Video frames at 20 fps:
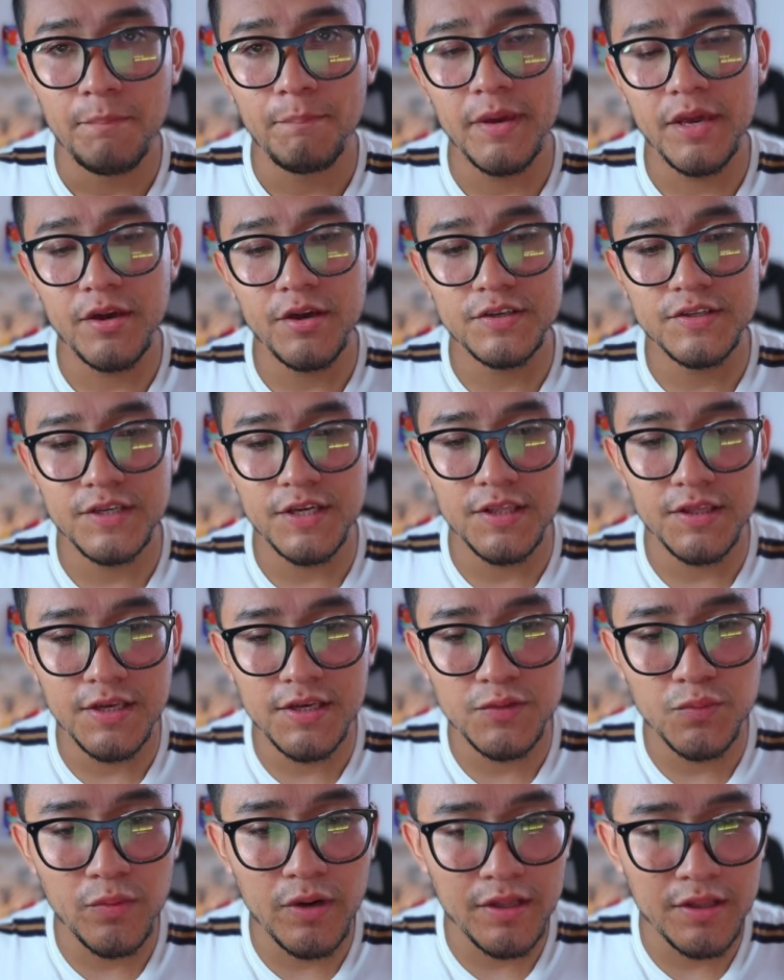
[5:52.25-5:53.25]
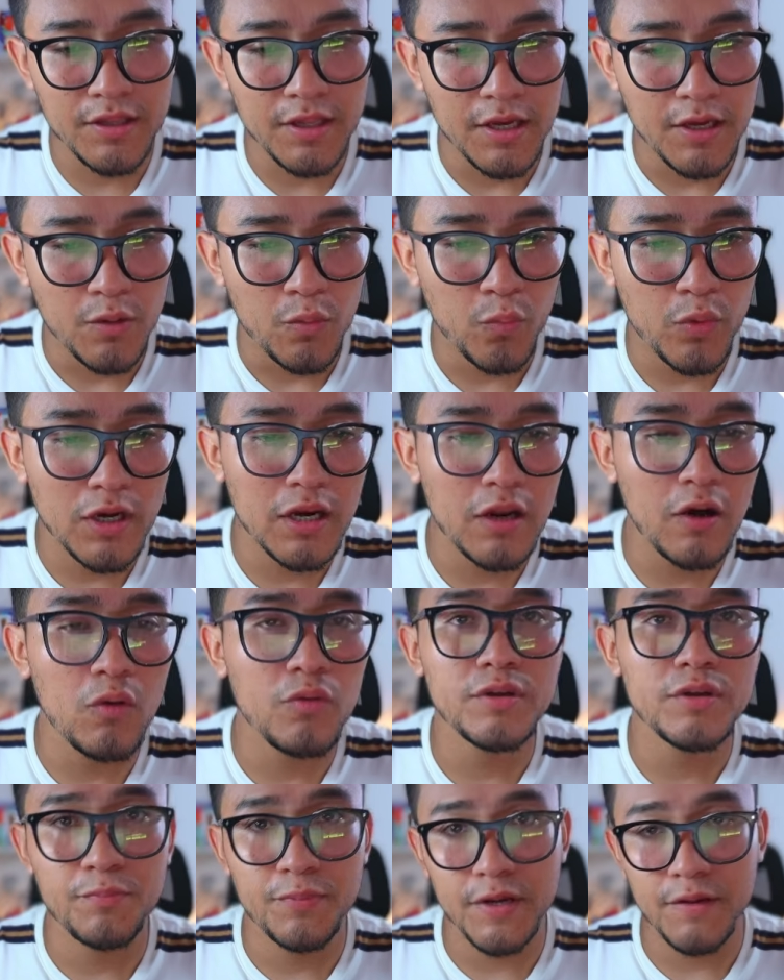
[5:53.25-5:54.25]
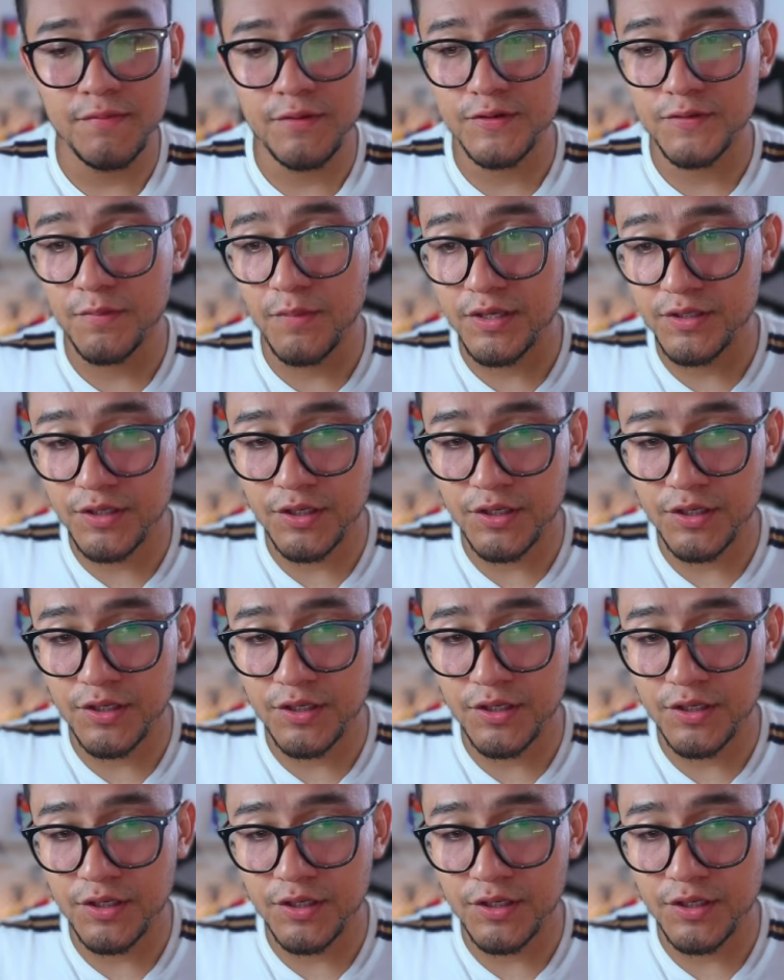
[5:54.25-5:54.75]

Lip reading: because in this one we load the previous